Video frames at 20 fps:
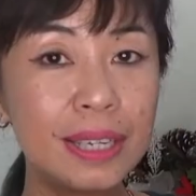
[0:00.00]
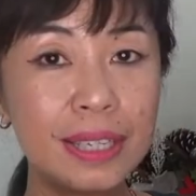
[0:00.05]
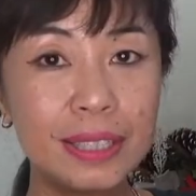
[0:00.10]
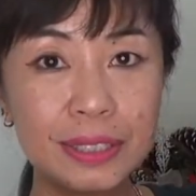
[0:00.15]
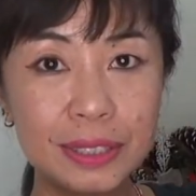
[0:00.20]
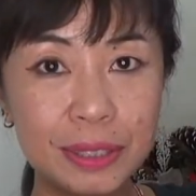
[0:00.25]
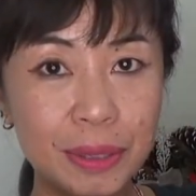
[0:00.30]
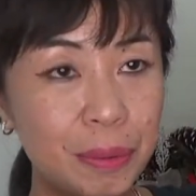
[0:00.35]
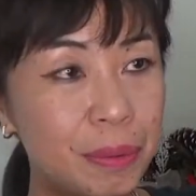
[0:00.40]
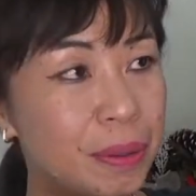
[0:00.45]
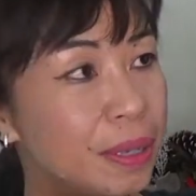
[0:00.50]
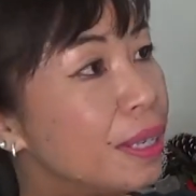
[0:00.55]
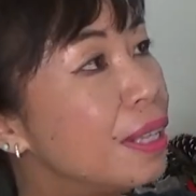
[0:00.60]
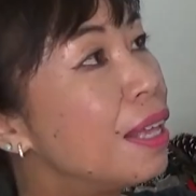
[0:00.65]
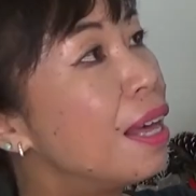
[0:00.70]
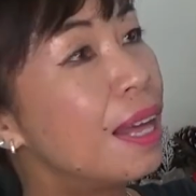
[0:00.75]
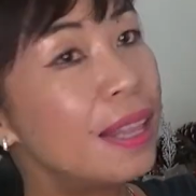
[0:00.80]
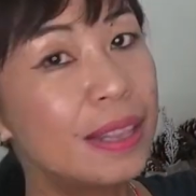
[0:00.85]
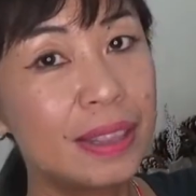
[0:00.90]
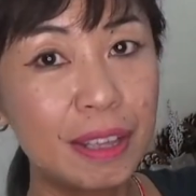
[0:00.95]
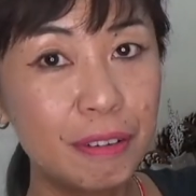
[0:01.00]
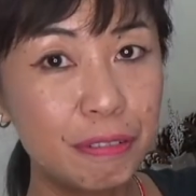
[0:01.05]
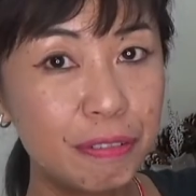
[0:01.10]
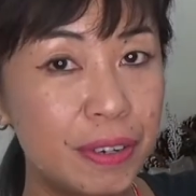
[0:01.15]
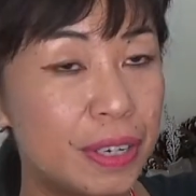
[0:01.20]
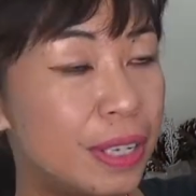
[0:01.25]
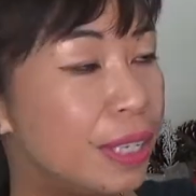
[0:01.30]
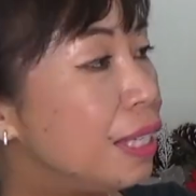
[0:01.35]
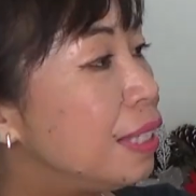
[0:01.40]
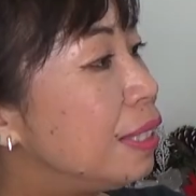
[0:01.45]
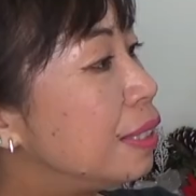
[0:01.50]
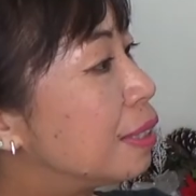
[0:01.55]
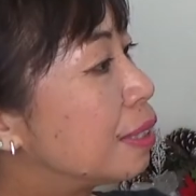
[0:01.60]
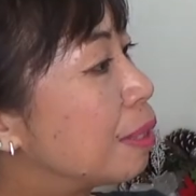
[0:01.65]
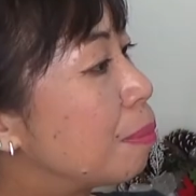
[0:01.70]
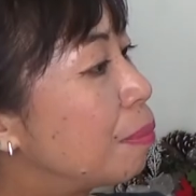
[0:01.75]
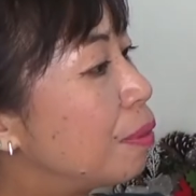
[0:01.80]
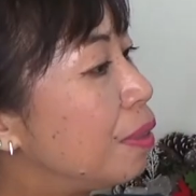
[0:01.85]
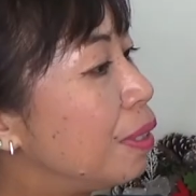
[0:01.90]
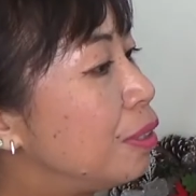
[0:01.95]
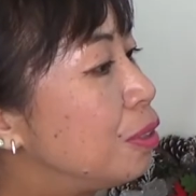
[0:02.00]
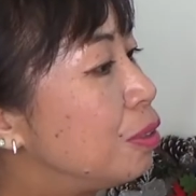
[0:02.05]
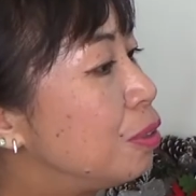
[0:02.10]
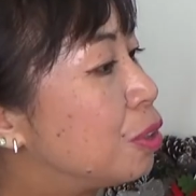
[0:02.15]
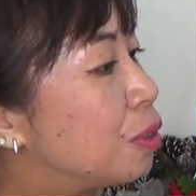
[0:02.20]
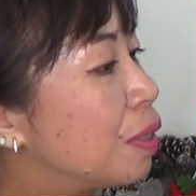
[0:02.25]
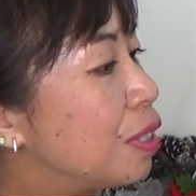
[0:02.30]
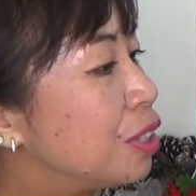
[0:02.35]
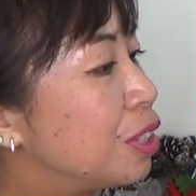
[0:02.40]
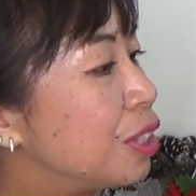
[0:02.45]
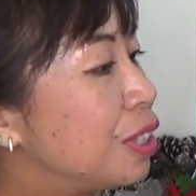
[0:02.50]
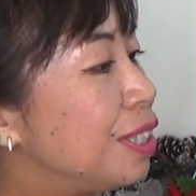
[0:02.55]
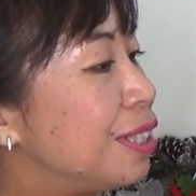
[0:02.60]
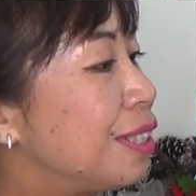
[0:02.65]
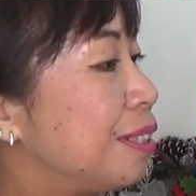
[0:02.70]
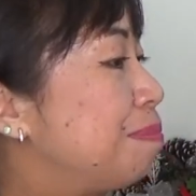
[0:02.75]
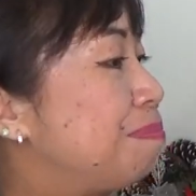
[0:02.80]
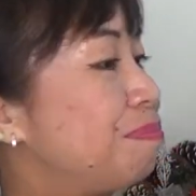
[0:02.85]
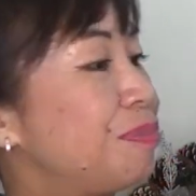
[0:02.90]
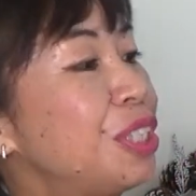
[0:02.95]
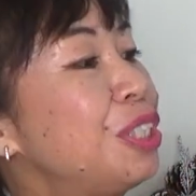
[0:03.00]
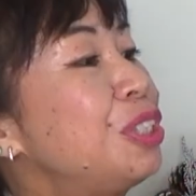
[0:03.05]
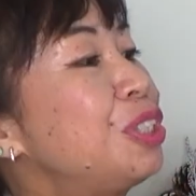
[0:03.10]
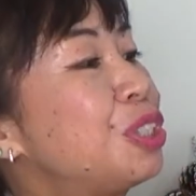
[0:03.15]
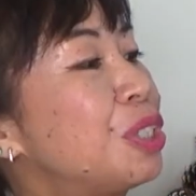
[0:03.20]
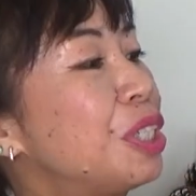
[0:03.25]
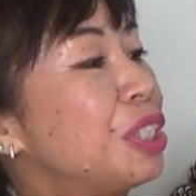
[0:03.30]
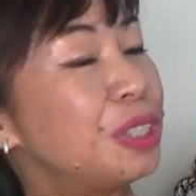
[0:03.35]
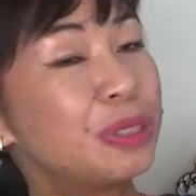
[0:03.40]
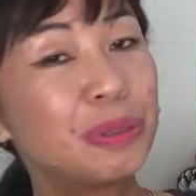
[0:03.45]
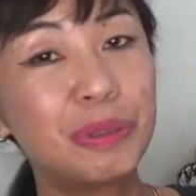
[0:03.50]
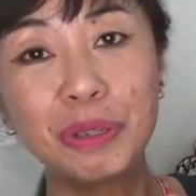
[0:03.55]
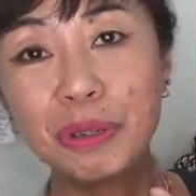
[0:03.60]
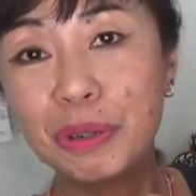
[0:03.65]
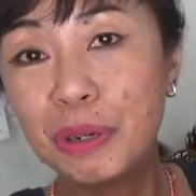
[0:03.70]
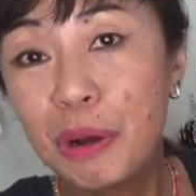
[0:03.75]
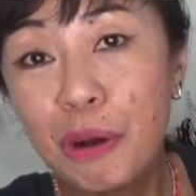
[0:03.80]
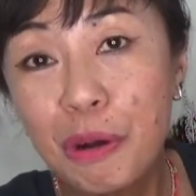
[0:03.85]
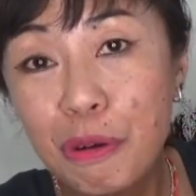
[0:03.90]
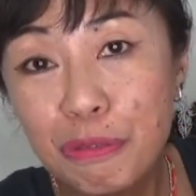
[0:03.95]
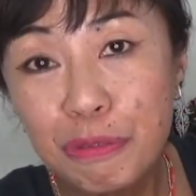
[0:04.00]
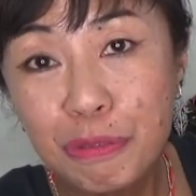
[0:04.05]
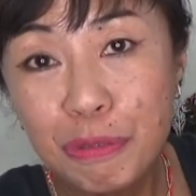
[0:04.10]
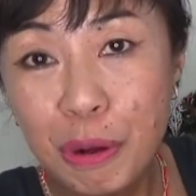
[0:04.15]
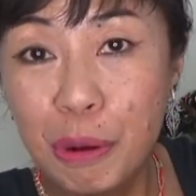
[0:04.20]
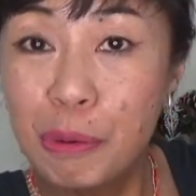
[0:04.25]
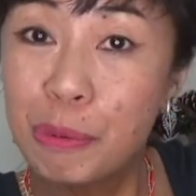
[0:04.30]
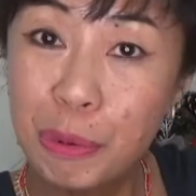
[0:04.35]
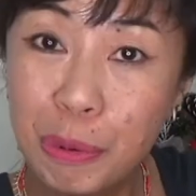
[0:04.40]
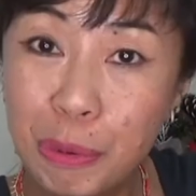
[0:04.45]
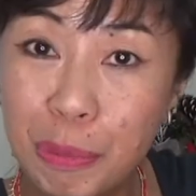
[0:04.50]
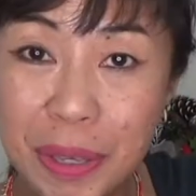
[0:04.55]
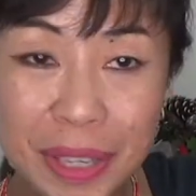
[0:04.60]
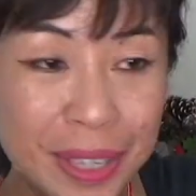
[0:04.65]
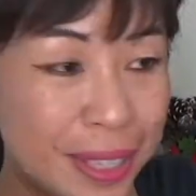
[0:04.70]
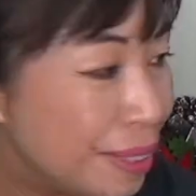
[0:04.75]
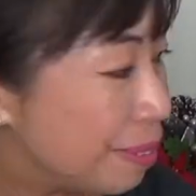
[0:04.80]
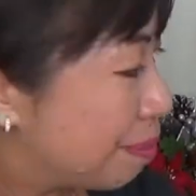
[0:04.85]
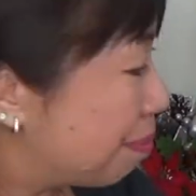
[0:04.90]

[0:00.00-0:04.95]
So definitely something to treasure here, a treasury of Rumi.